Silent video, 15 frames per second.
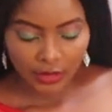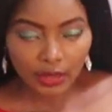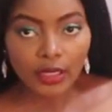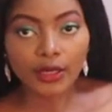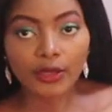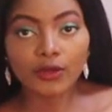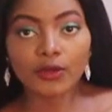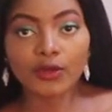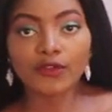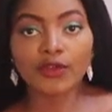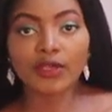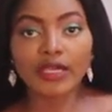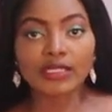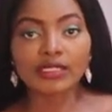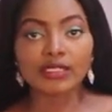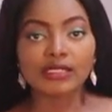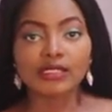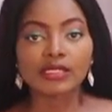I don't know if you guys can